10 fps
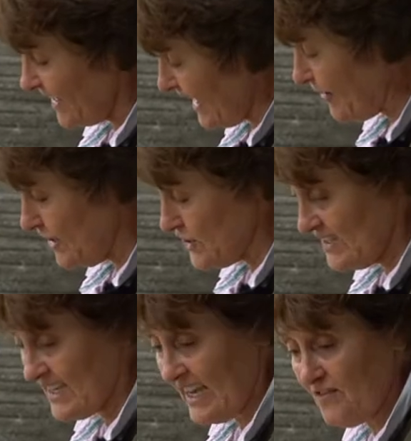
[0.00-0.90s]
Carrot
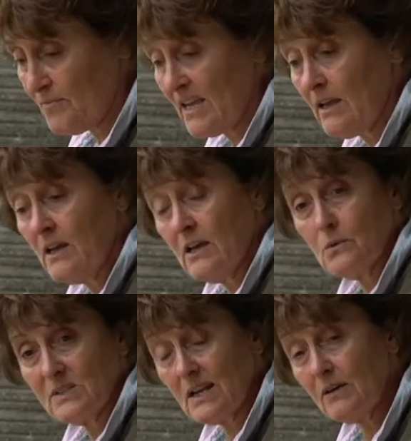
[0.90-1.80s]
just gave me
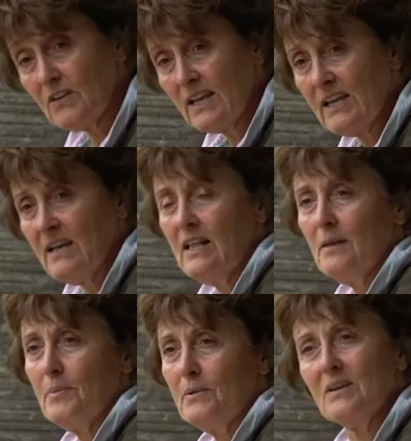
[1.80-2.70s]
was lovely,
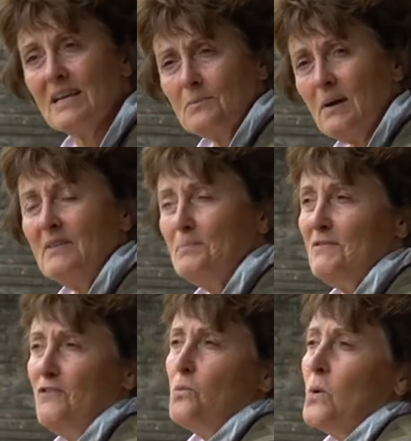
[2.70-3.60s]
but it might be
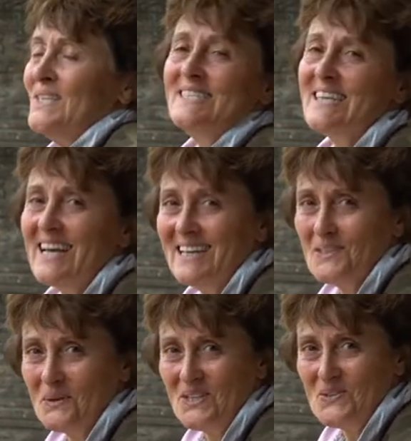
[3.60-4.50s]
for 1
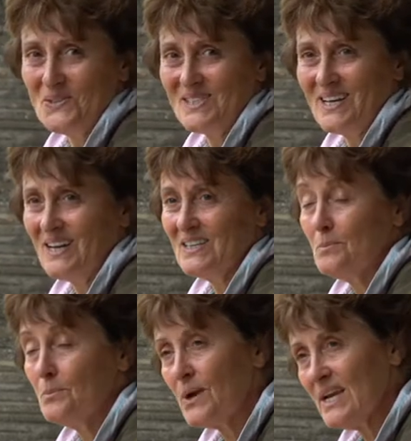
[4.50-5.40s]
second when you start.
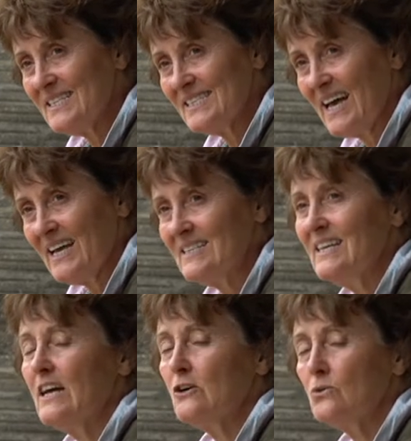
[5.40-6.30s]
Praise that
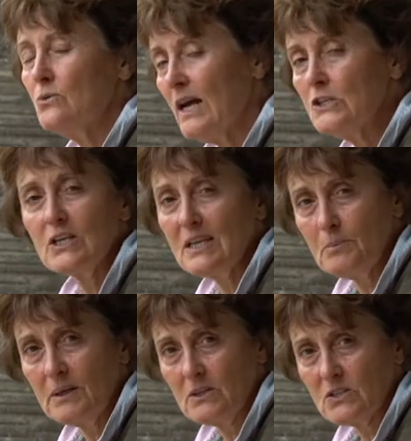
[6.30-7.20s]
and gradually
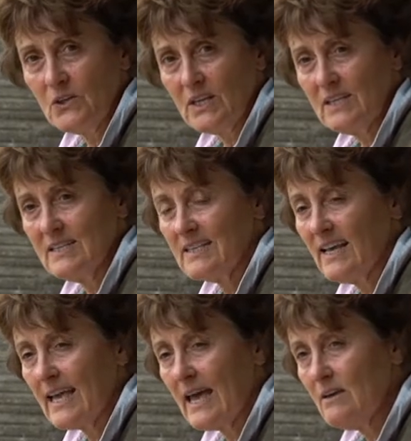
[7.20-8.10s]
build on it. It's
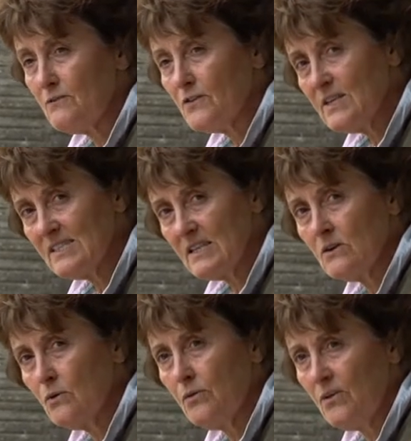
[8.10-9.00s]
like every
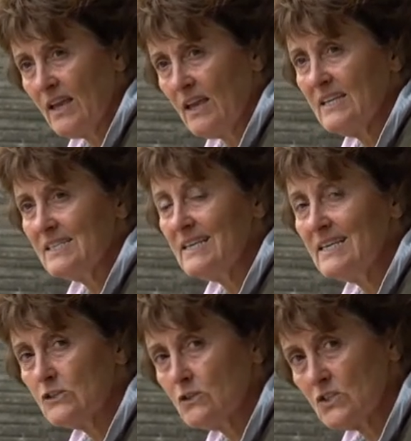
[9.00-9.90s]
single thing is
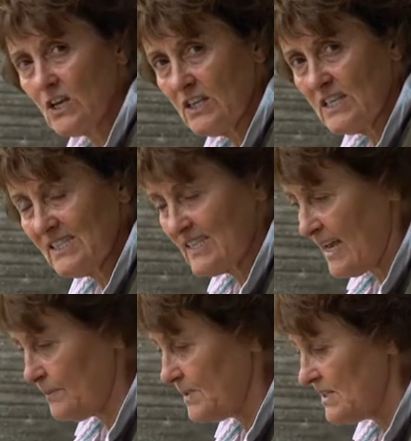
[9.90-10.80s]
little tiny
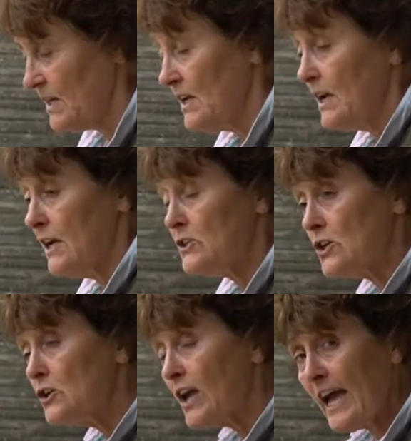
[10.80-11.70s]
steps, and
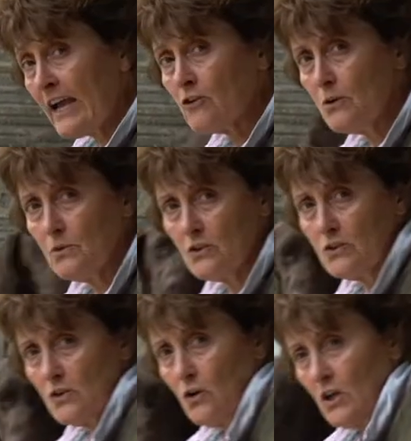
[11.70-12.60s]
don't get angry with your
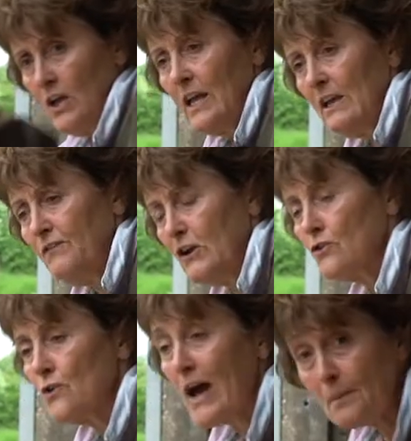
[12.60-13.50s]
dog. If it
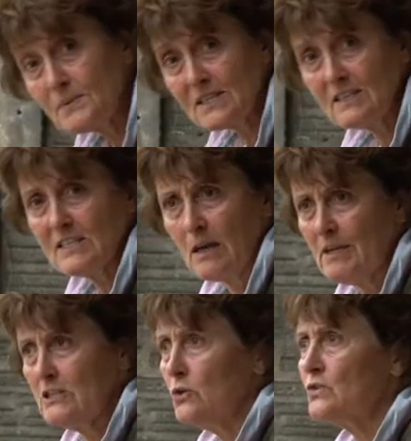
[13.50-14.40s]
grabs at the
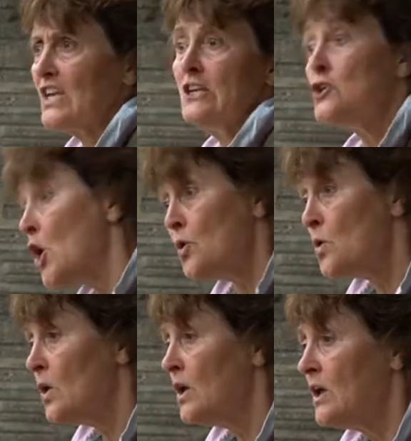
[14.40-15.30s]
dummy, don't say no,